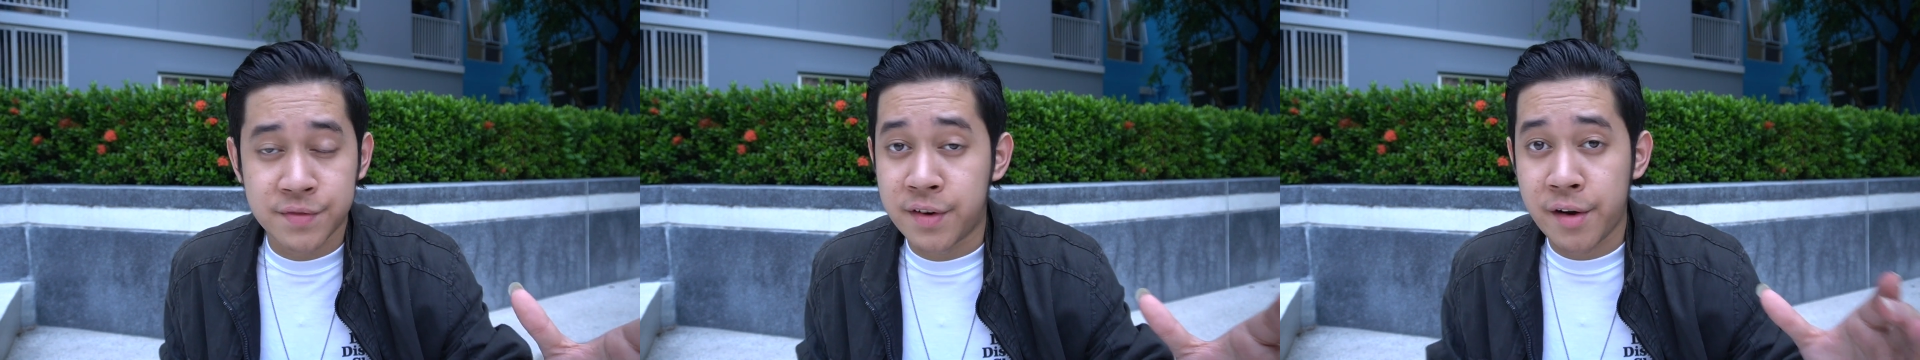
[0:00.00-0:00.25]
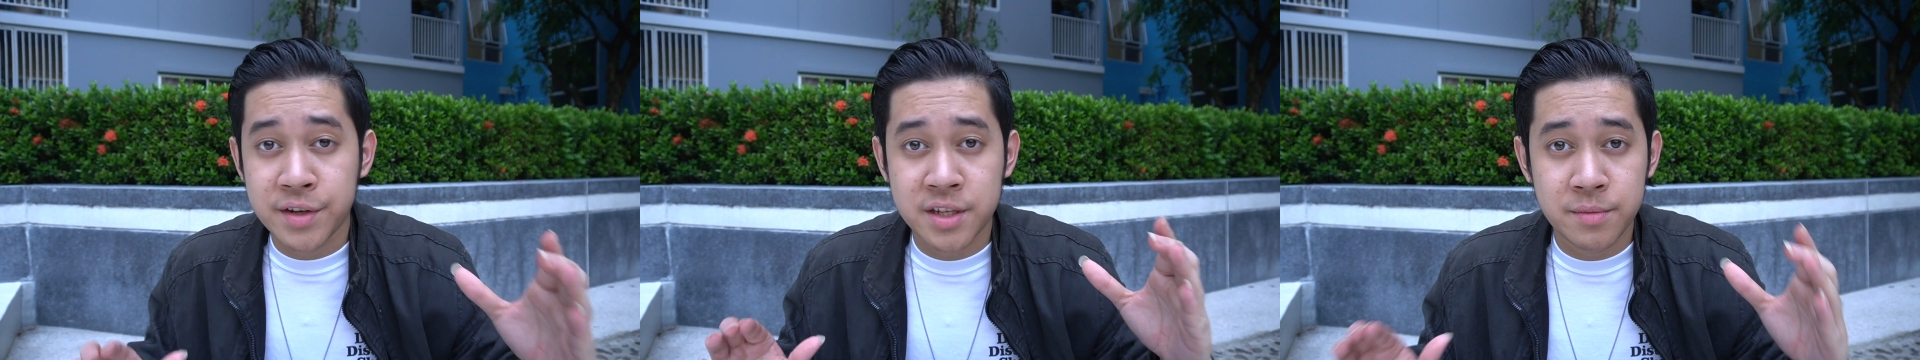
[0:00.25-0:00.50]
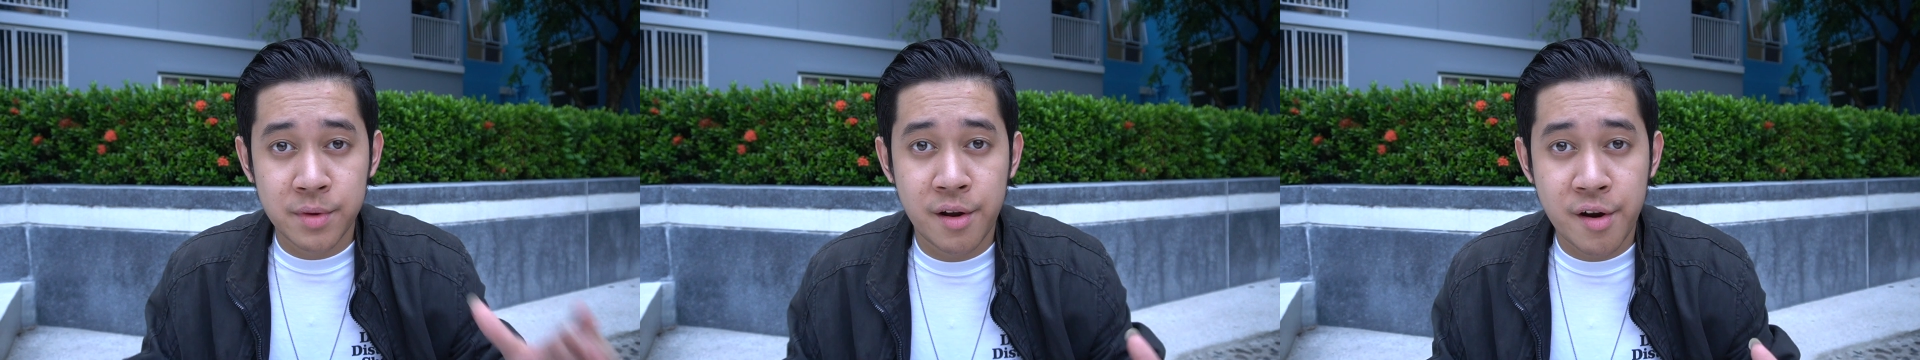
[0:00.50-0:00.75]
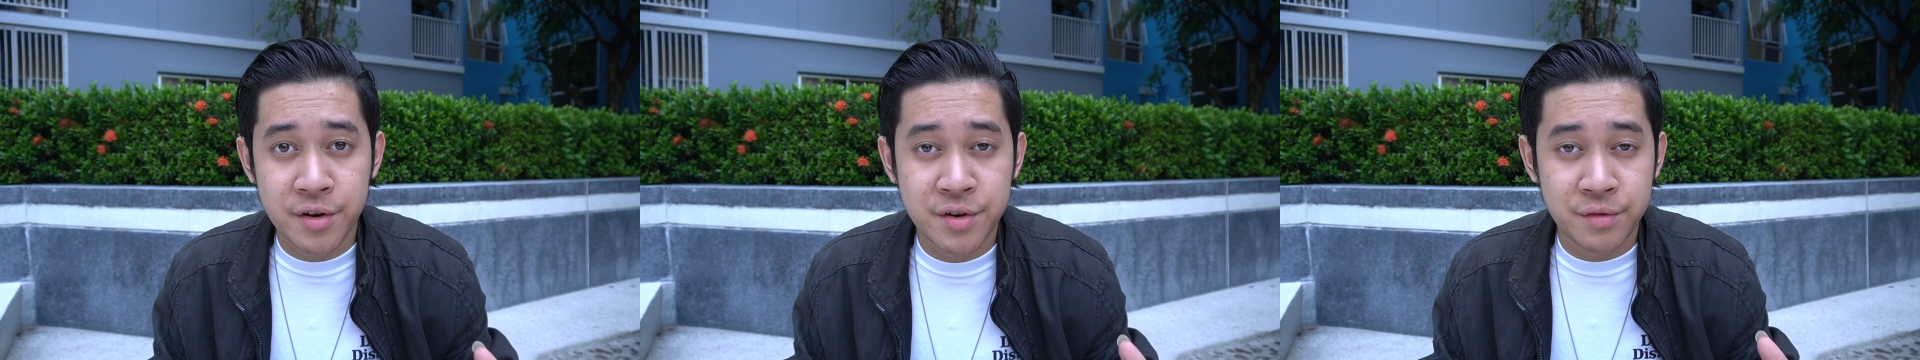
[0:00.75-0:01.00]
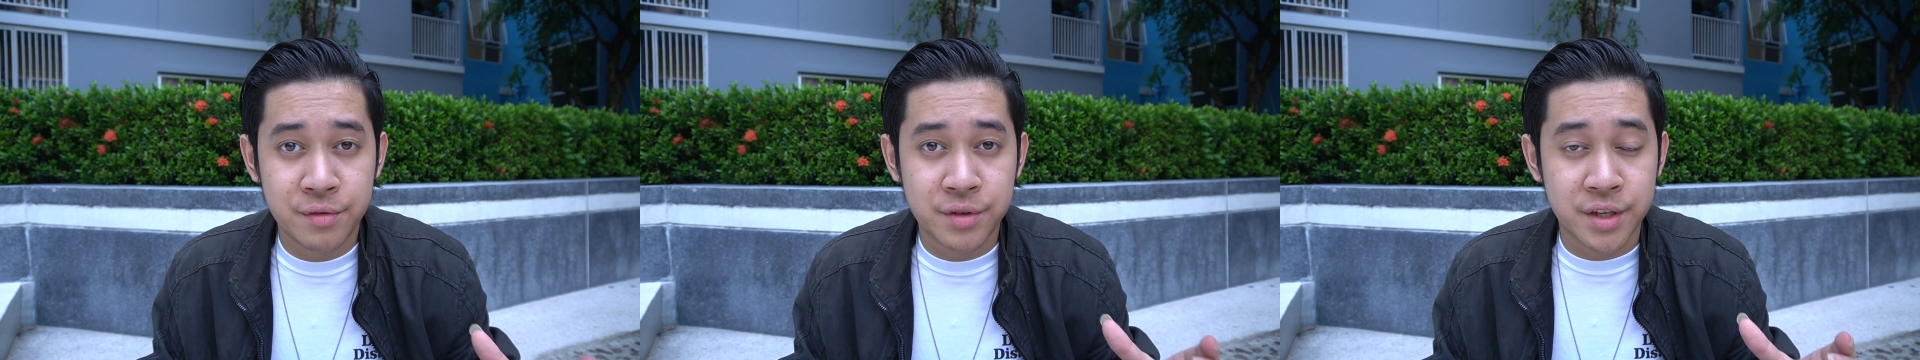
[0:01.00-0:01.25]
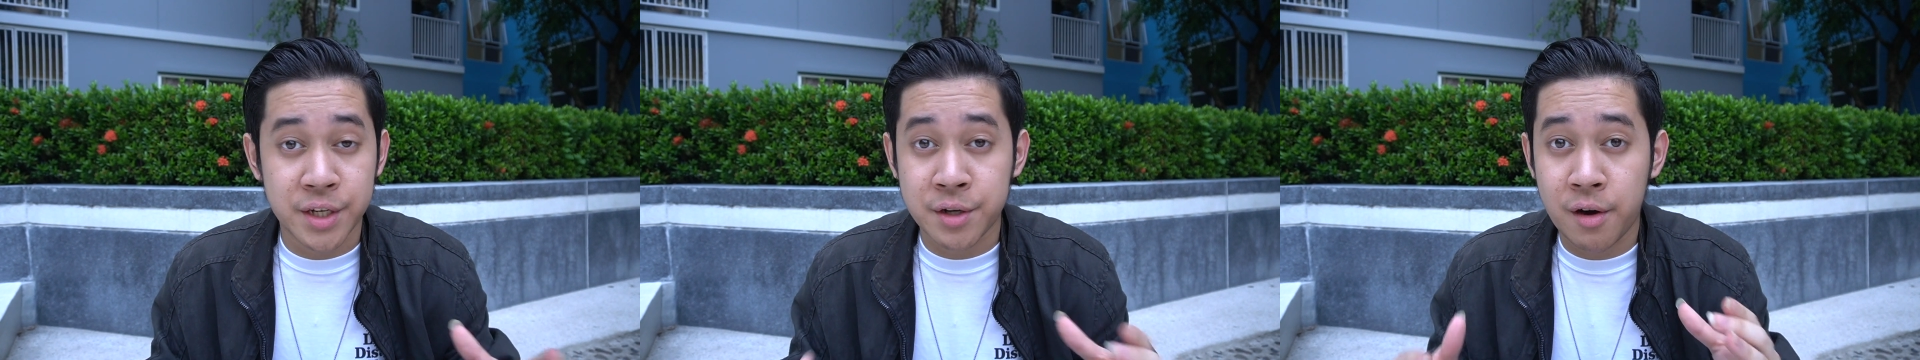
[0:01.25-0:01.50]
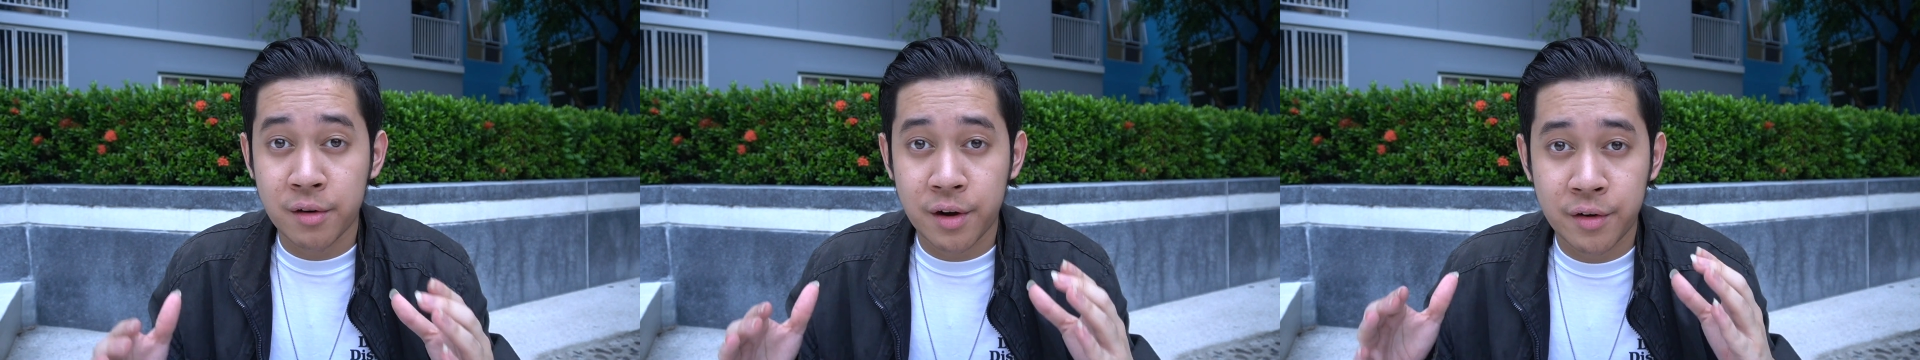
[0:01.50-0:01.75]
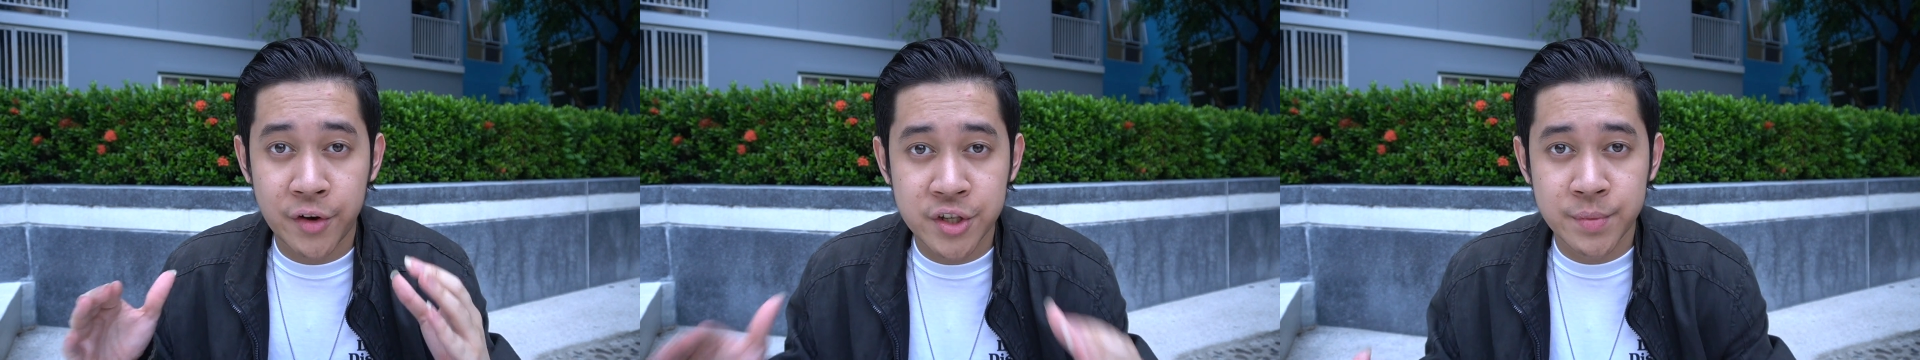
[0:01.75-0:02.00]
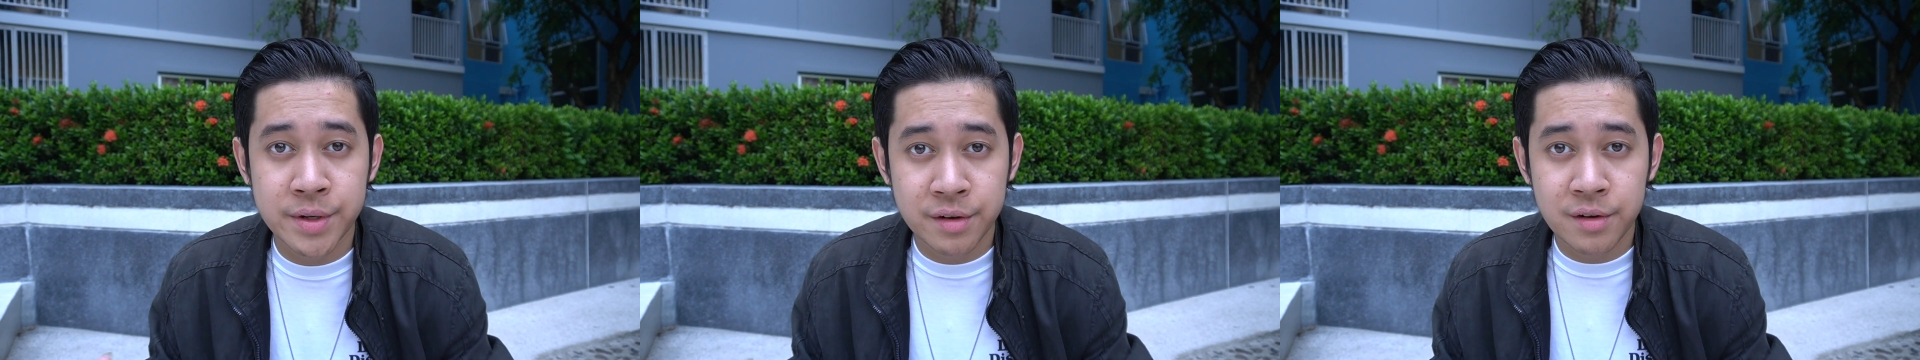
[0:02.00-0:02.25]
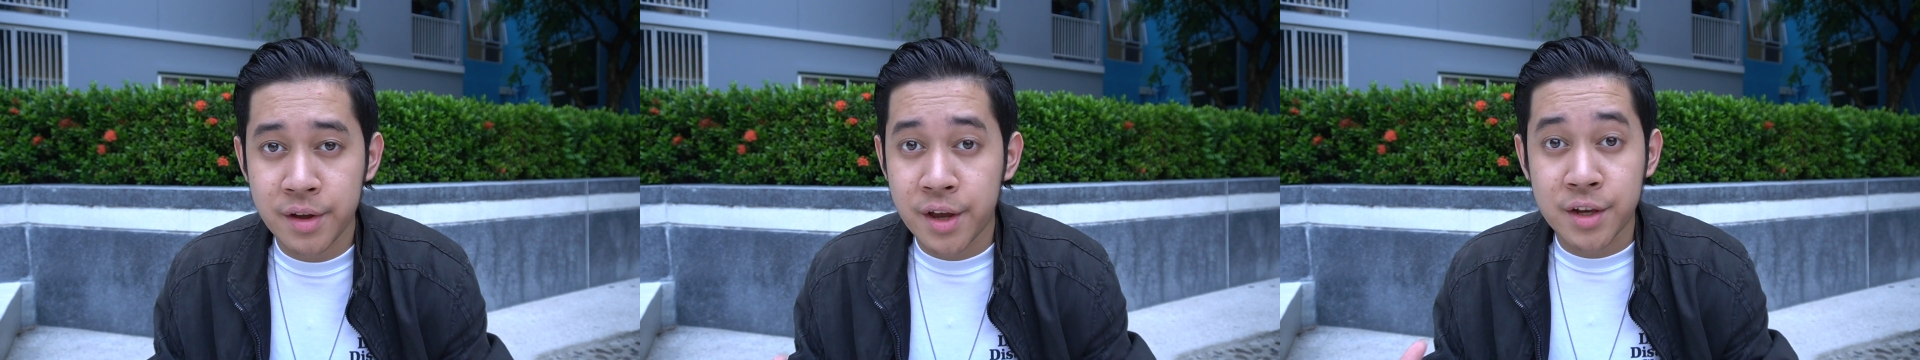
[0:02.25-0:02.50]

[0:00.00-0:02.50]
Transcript: very similar to the Thong Hospital,